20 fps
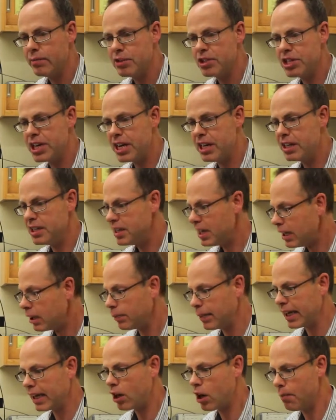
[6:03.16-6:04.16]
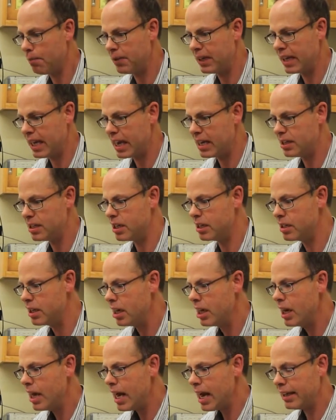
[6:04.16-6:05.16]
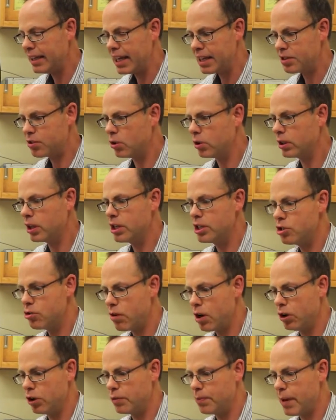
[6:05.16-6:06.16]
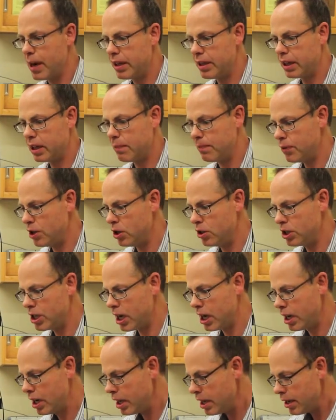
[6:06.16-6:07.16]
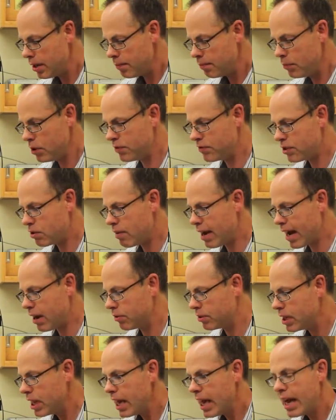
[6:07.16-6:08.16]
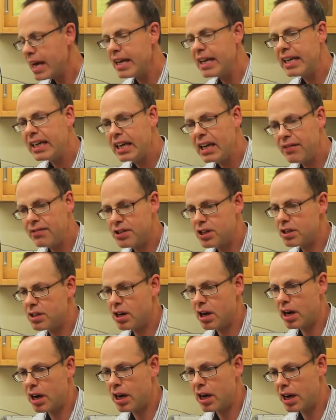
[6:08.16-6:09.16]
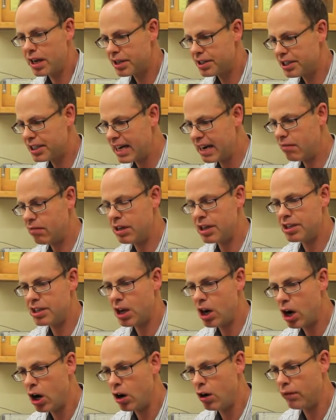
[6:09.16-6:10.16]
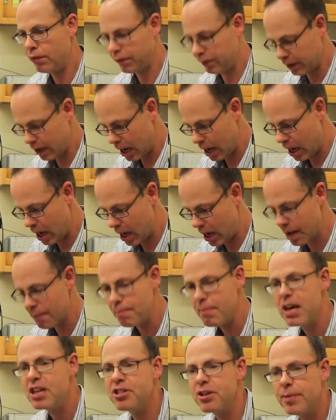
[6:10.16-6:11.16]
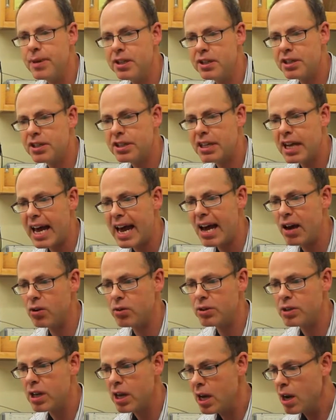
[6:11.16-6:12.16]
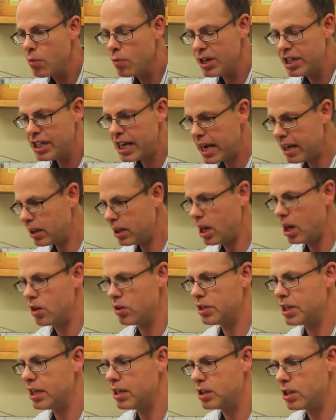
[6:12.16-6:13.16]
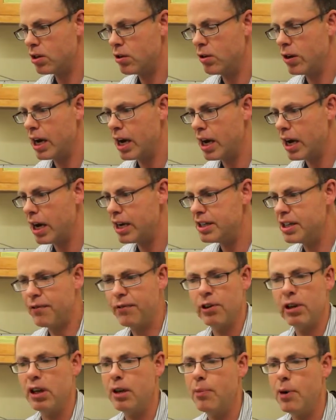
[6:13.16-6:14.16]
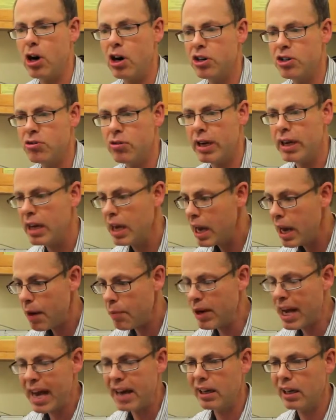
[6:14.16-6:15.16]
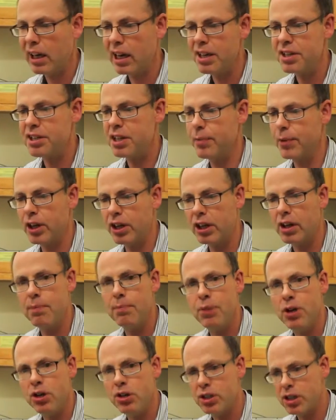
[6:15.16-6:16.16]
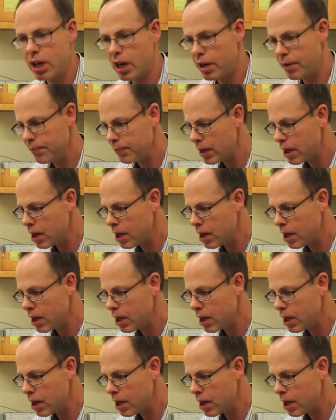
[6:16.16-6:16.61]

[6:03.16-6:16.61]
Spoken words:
the machine is a little bit complicated, and that's all controlled by the computer, moves around, and it gives us a series of measurements out. We take those into a different laboratory and we analyze them on a computer.